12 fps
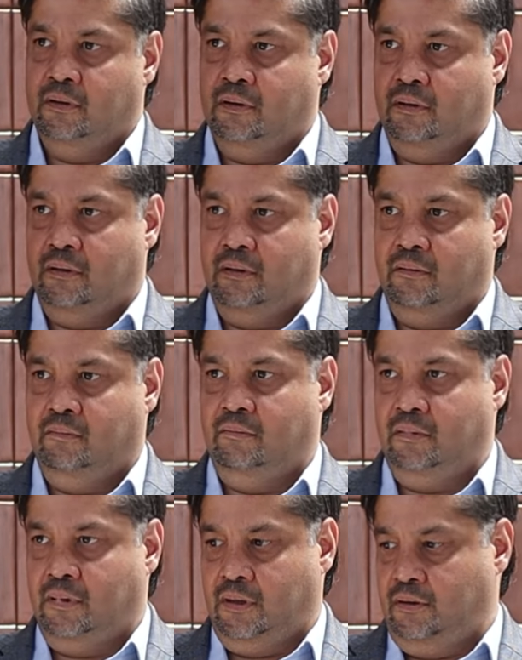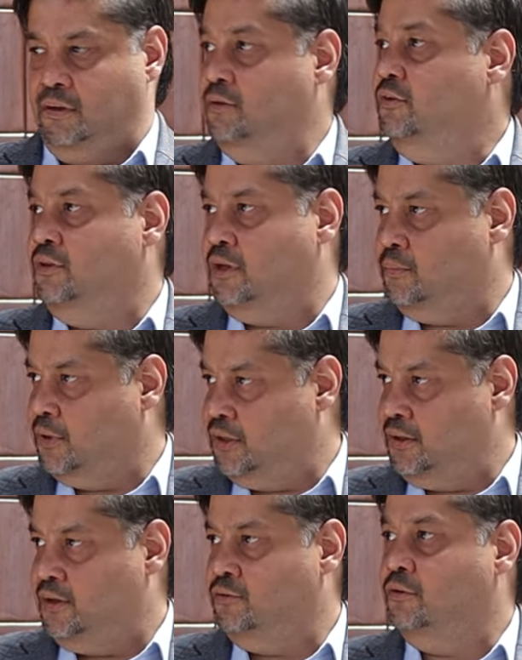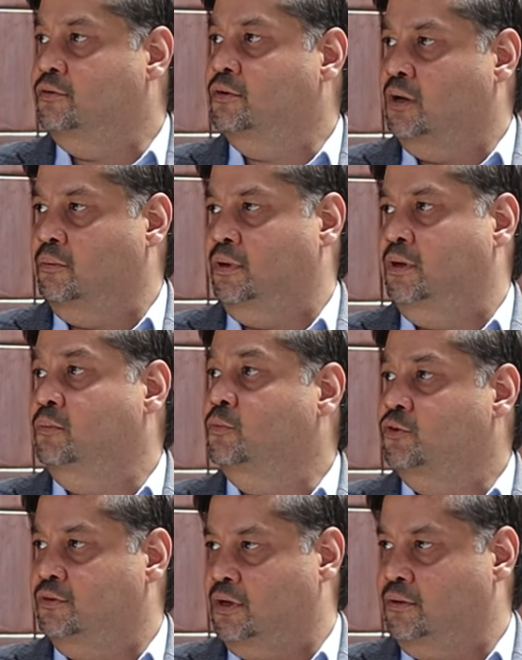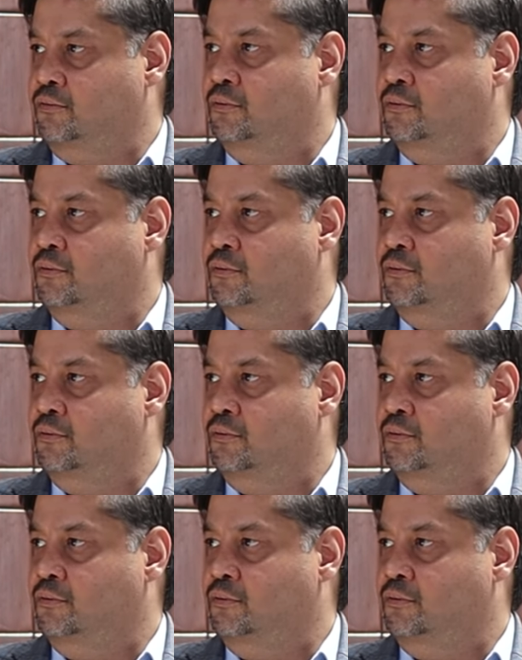And then Chintamani has also come in Mustang.